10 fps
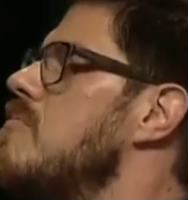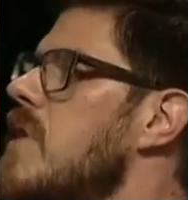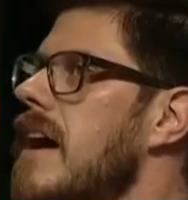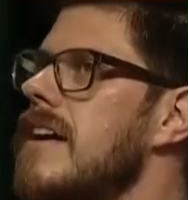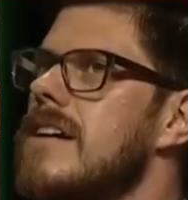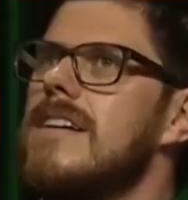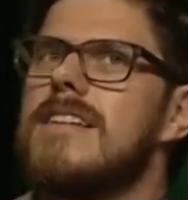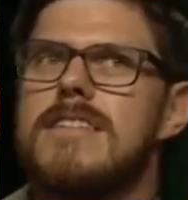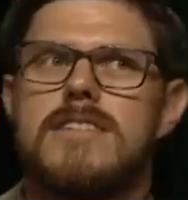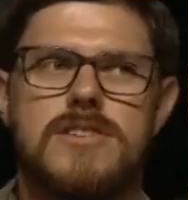
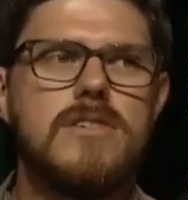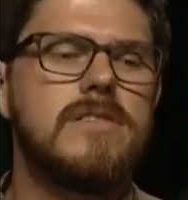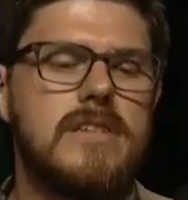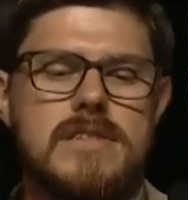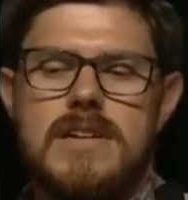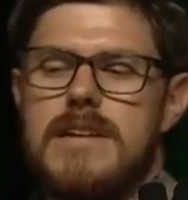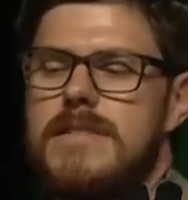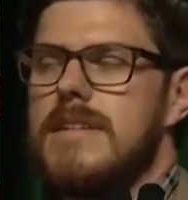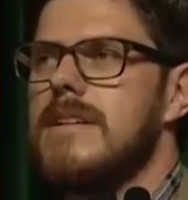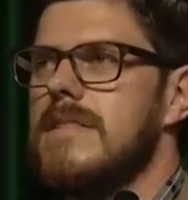But the truth is that I
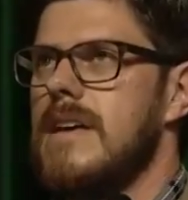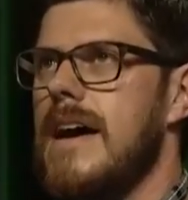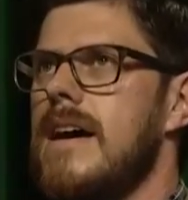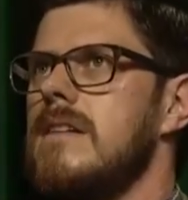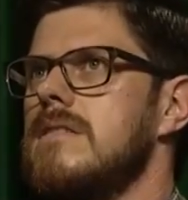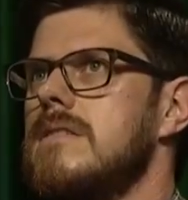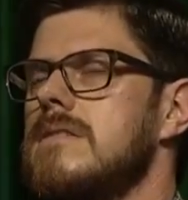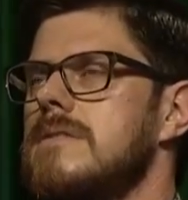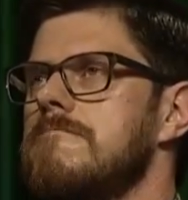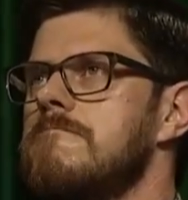think that
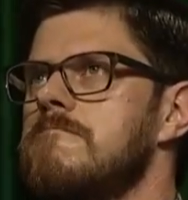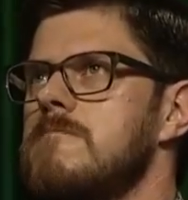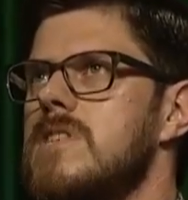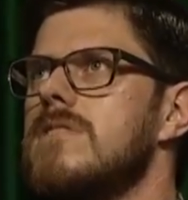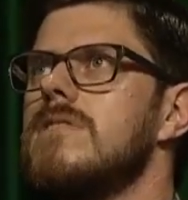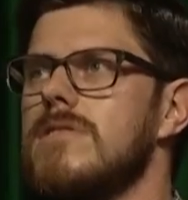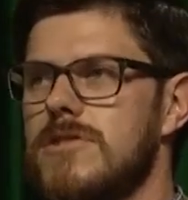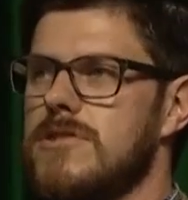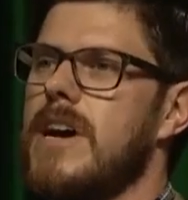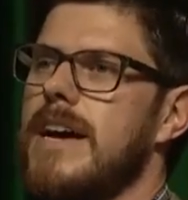is a little
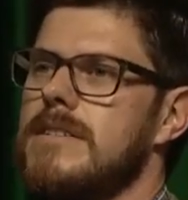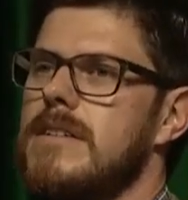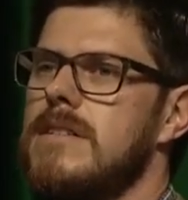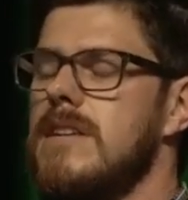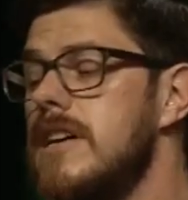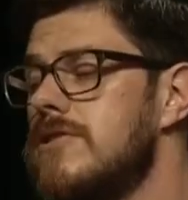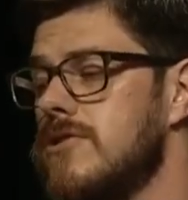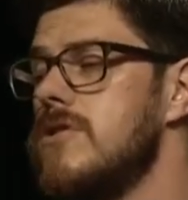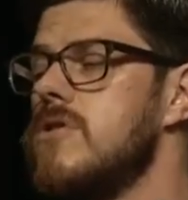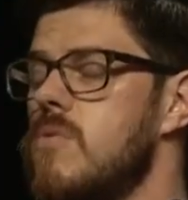distracting. It's
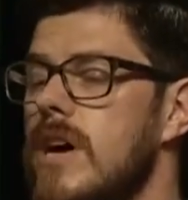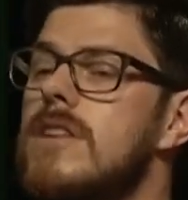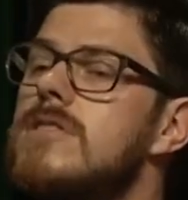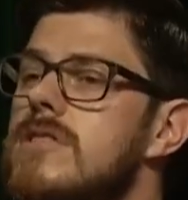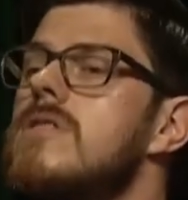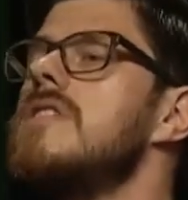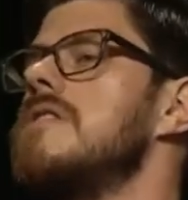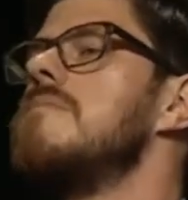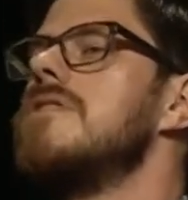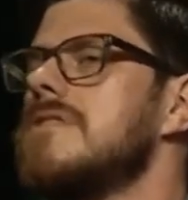true. What you're doing
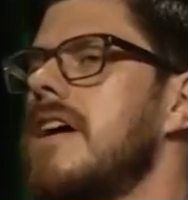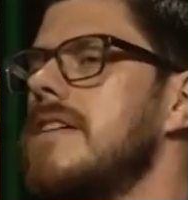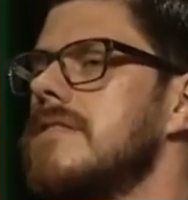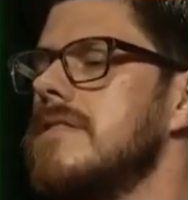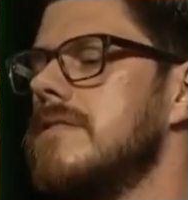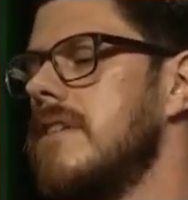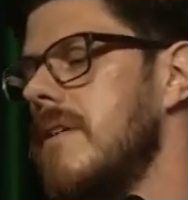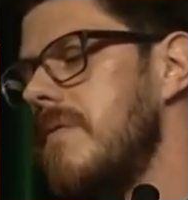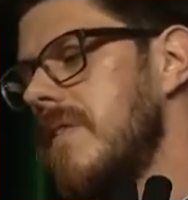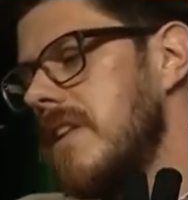in most cases
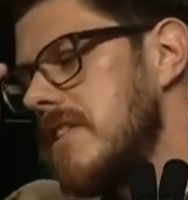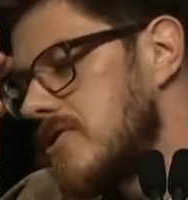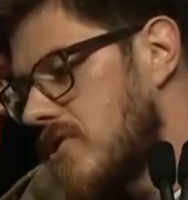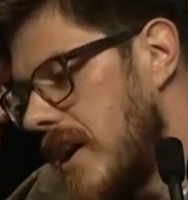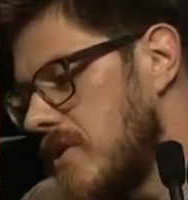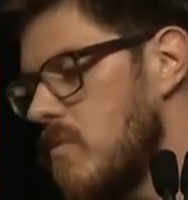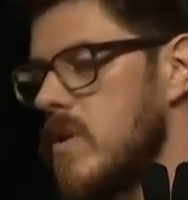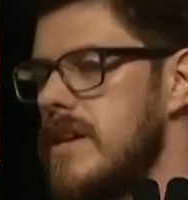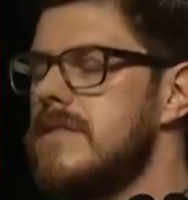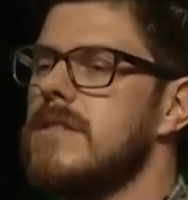is trying to
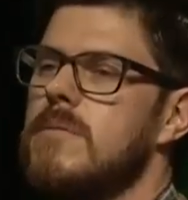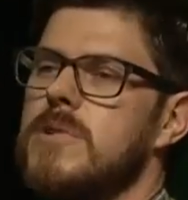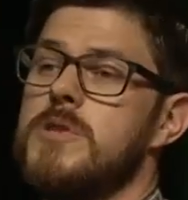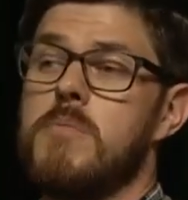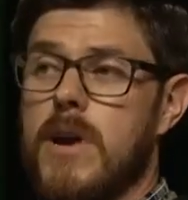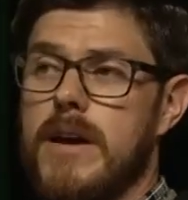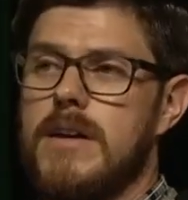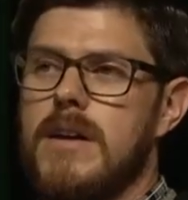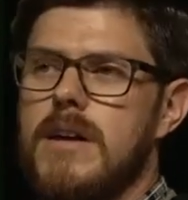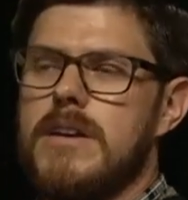read someone's brain.
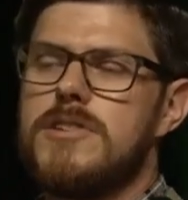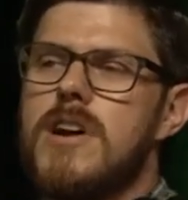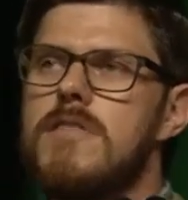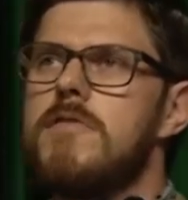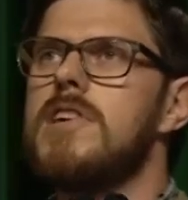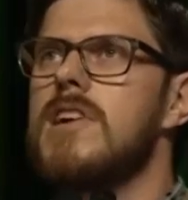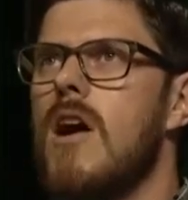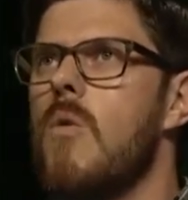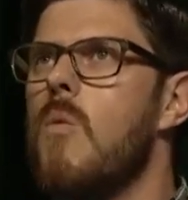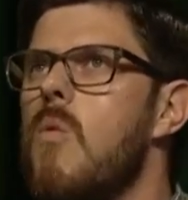You're trying to figure
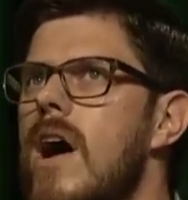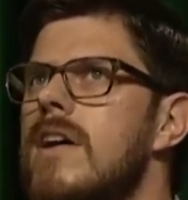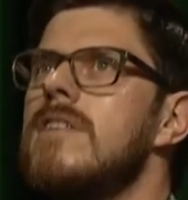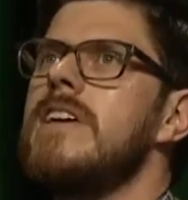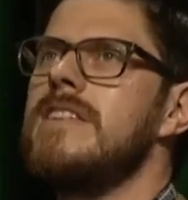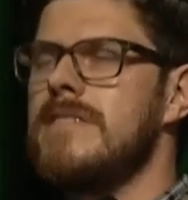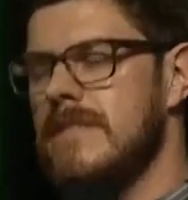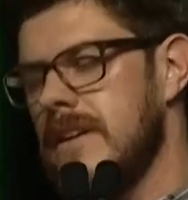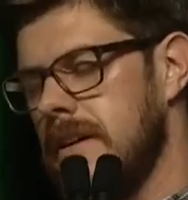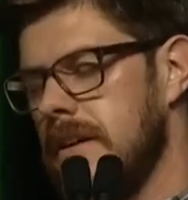out what are they
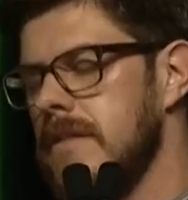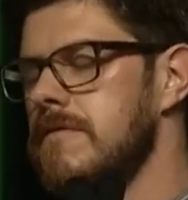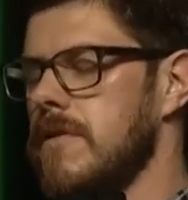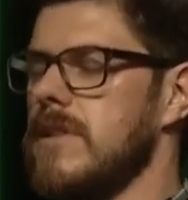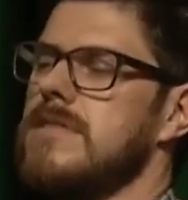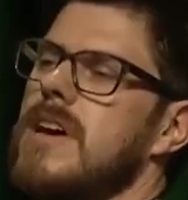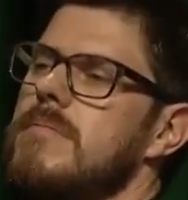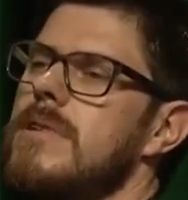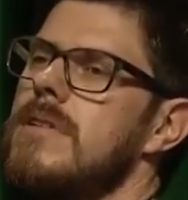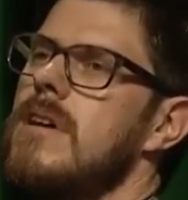seeing, for
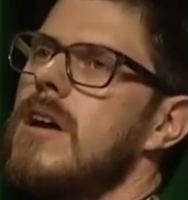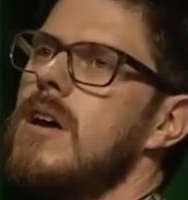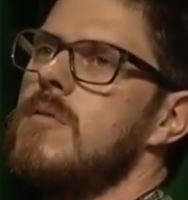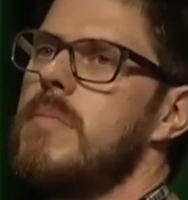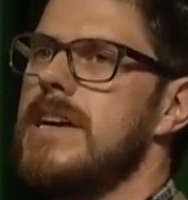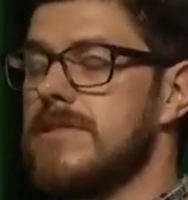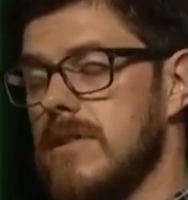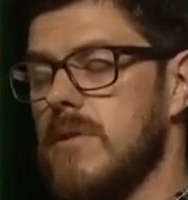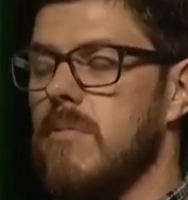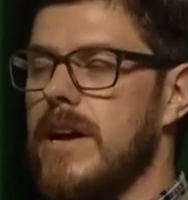example, based
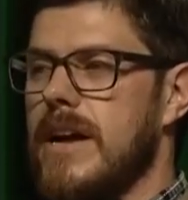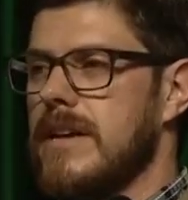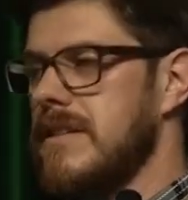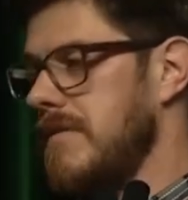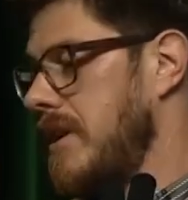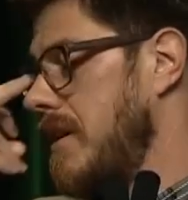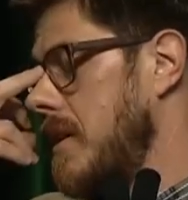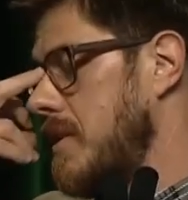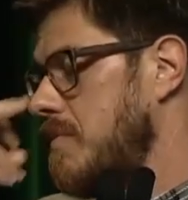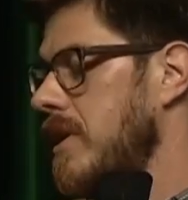on their brain activity.
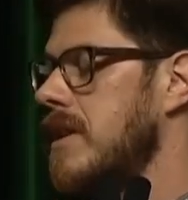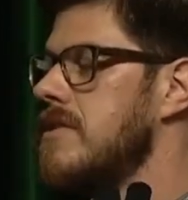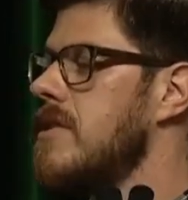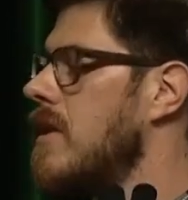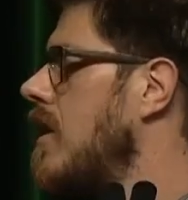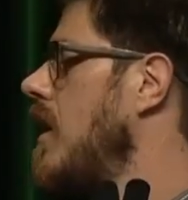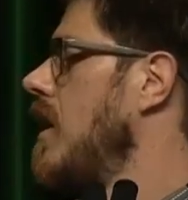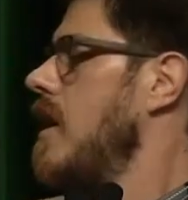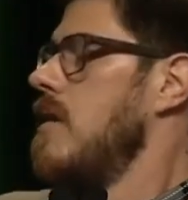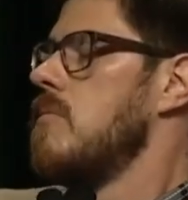It's pretty cool,
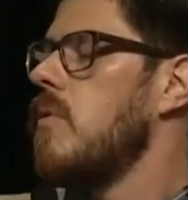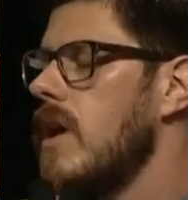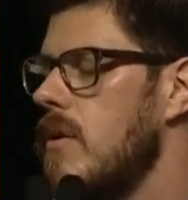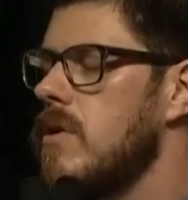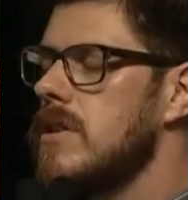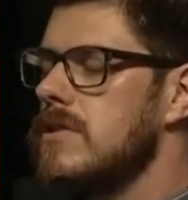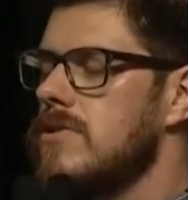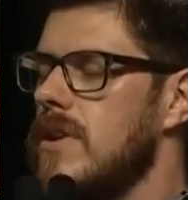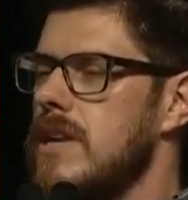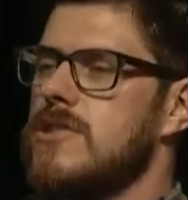but what I want to
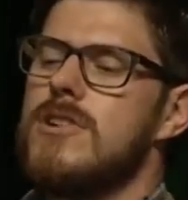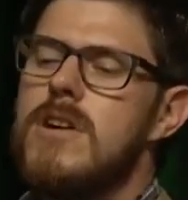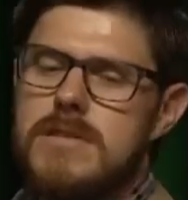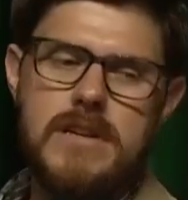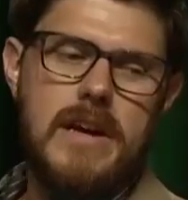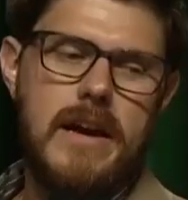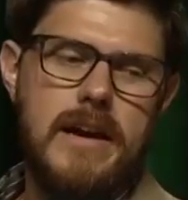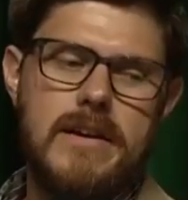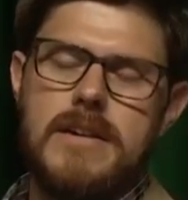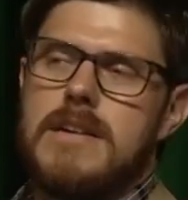try to show
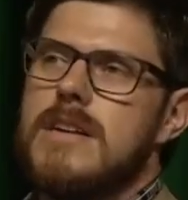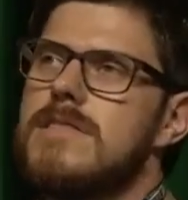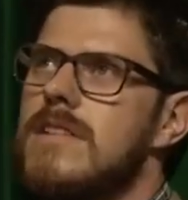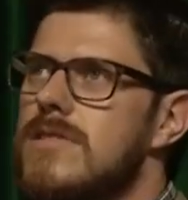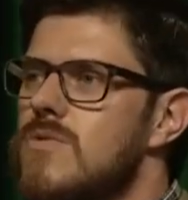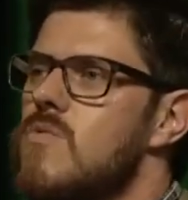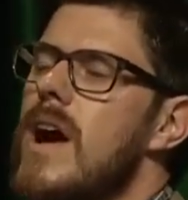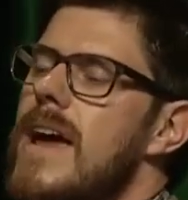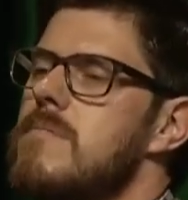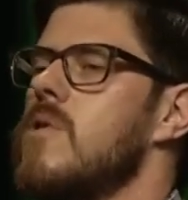today is that it's
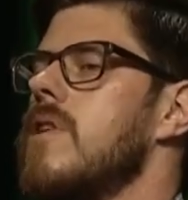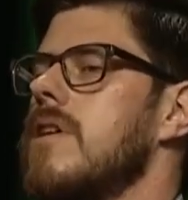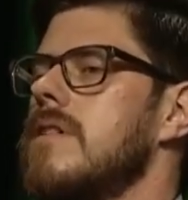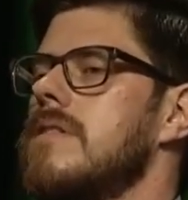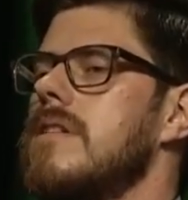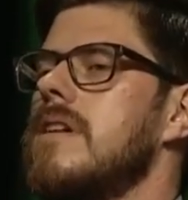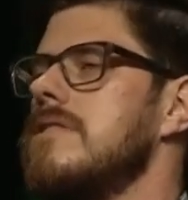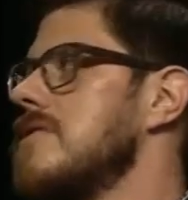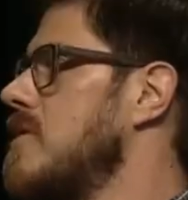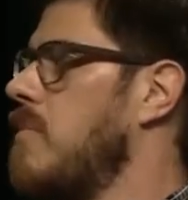way more than
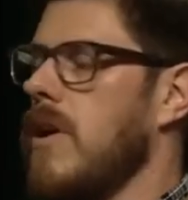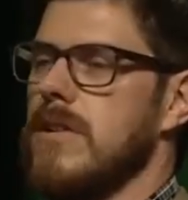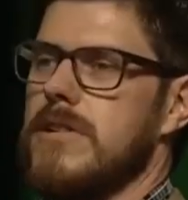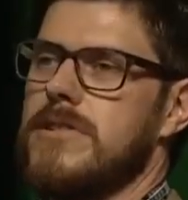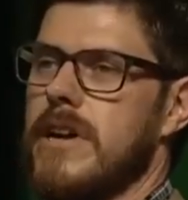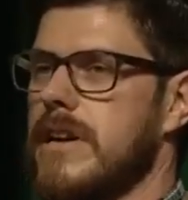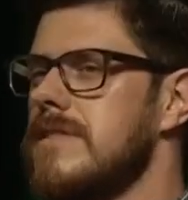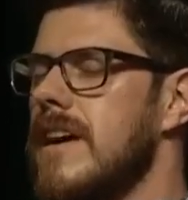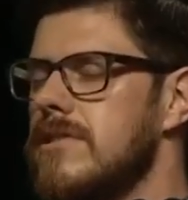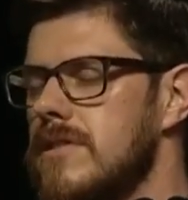just a parlor trick.
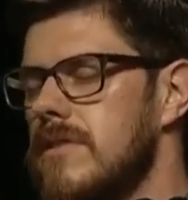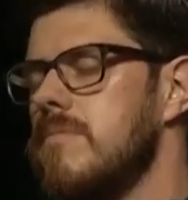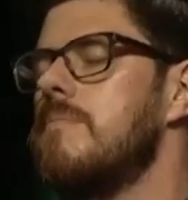It's actually a